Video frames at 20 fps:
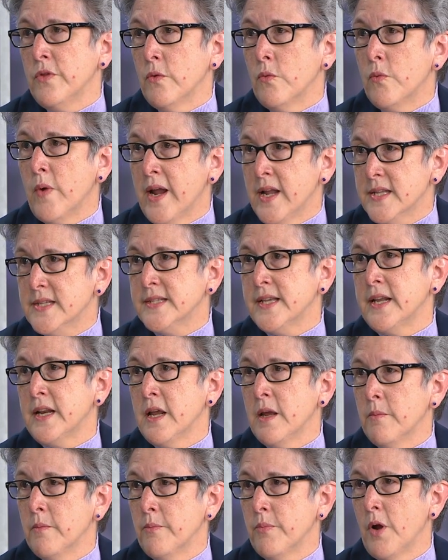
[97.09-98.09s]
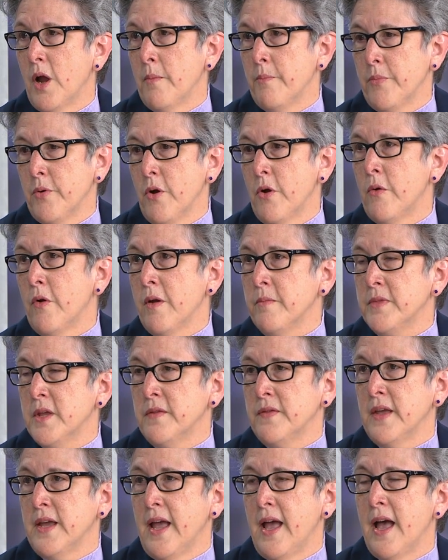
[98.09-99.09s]
the rate setting pr program
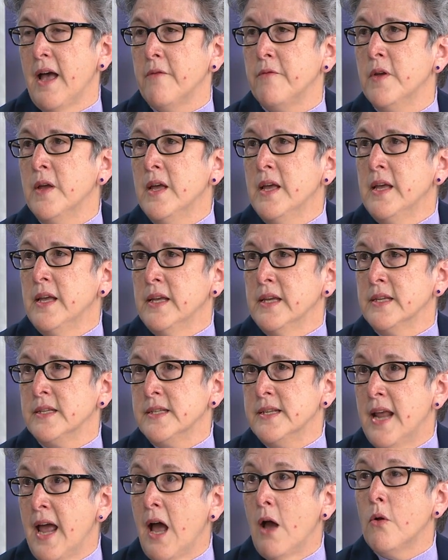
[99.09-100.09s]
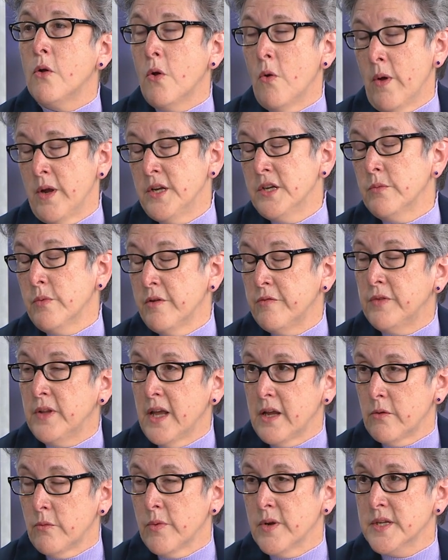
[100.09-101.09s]
that they have is now going to
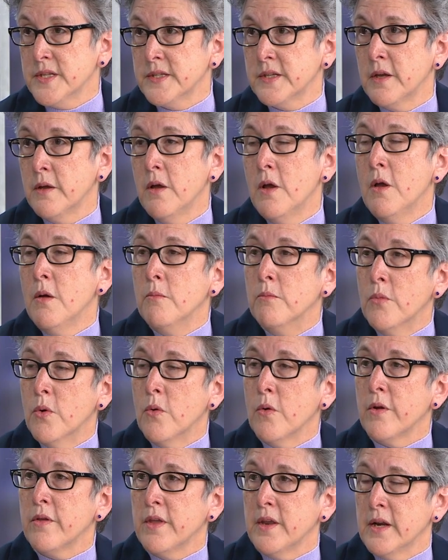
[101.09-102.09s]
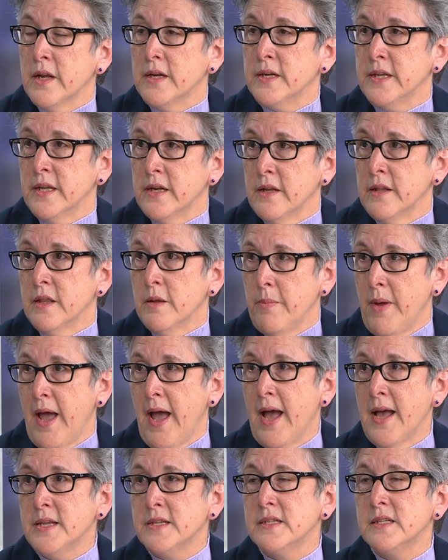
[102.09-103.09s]
reflect risk more than it did in the
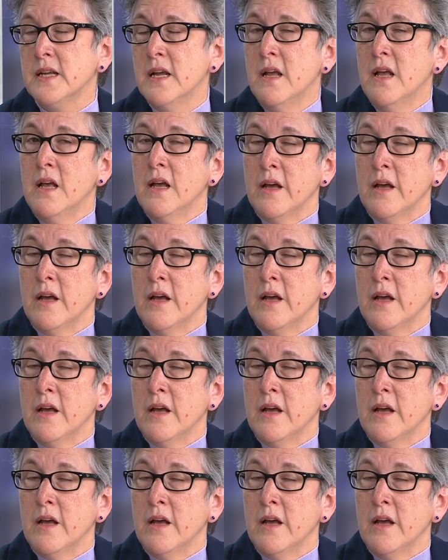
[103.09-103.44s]
past.